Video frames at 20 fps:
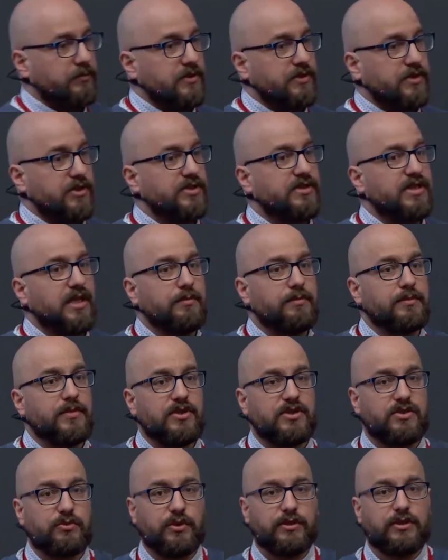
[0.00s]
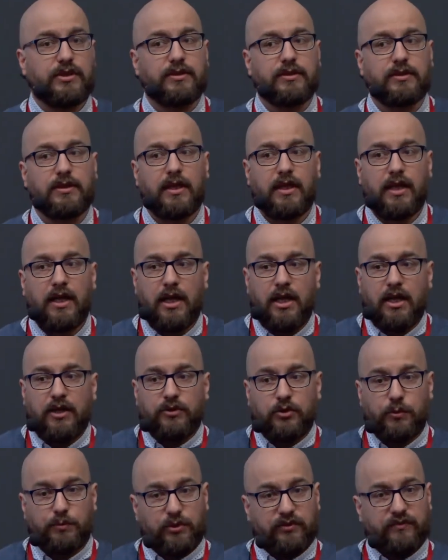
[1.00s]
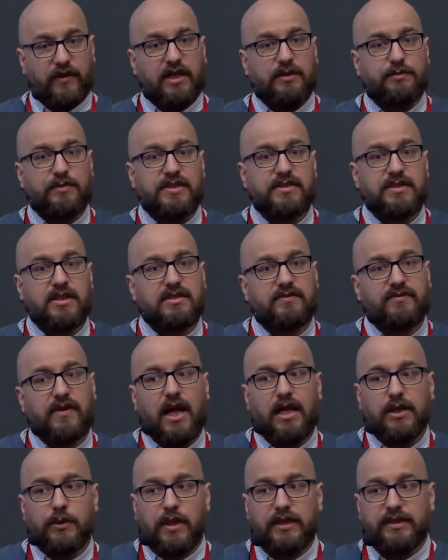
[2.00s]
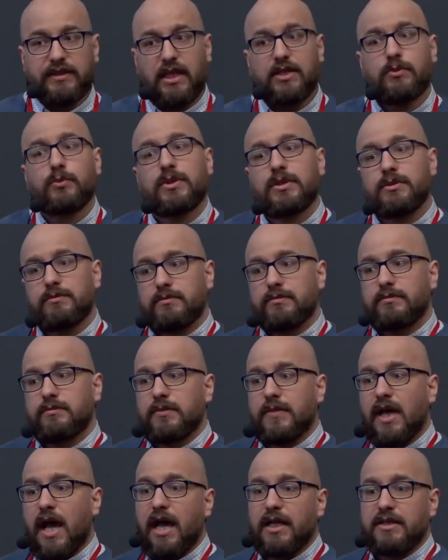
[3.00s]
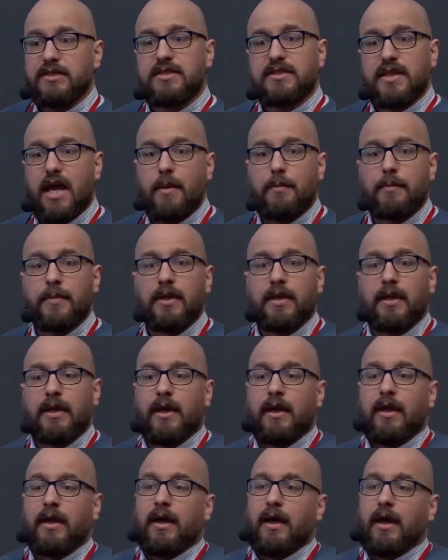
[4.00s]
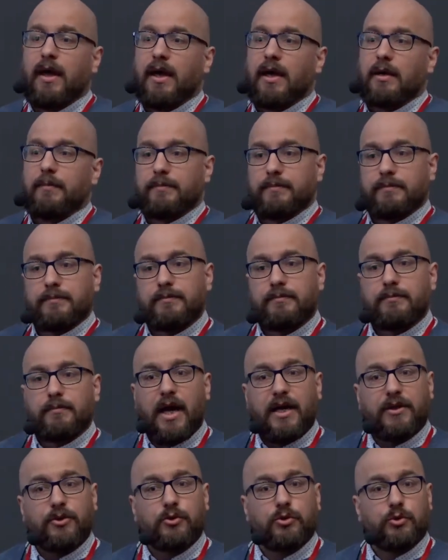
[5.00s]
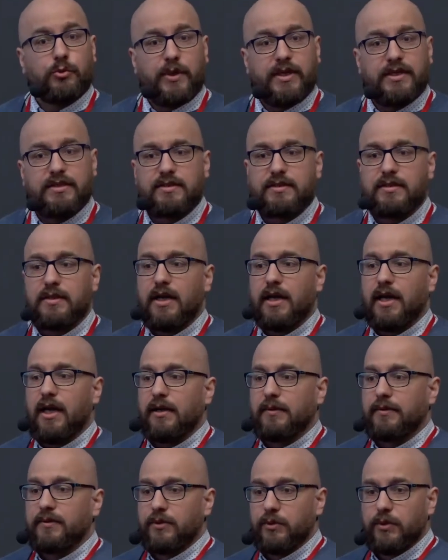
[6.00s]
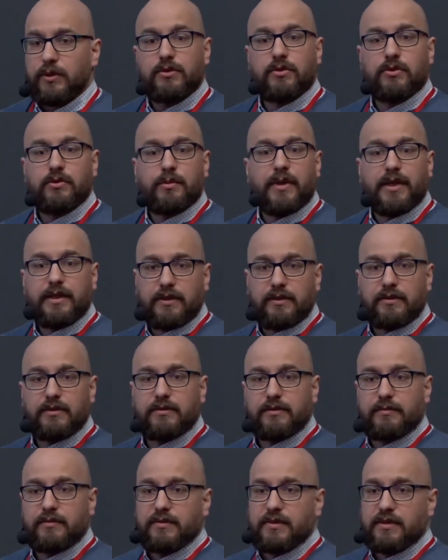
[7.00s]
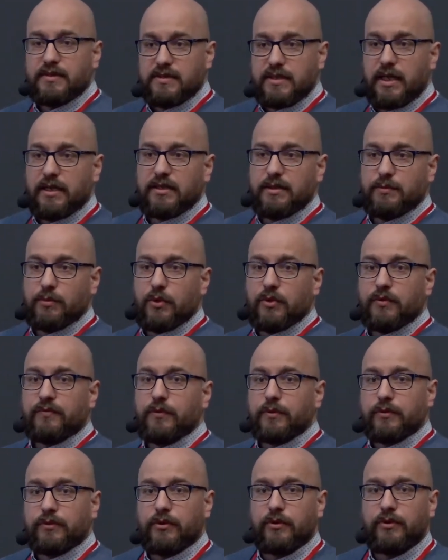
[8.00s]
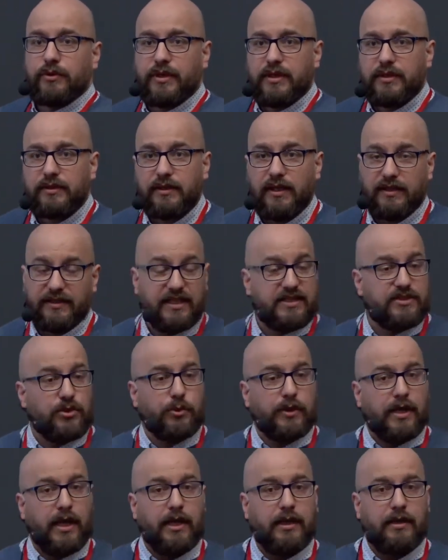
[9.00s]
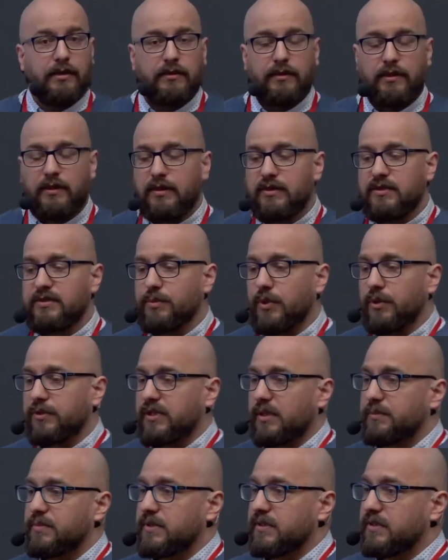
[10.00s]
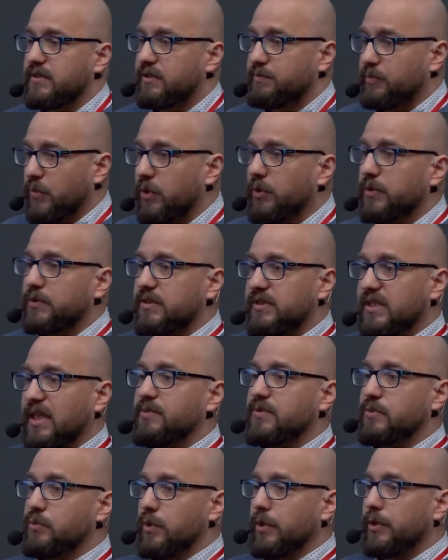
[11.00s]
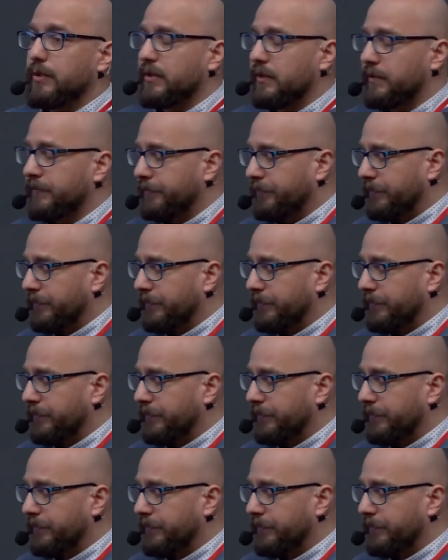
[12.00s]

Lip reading: system is written to provide business value, and then we add some minor tweaks to it to make it slightly more fault tolerant, and that's okay. Small steps work.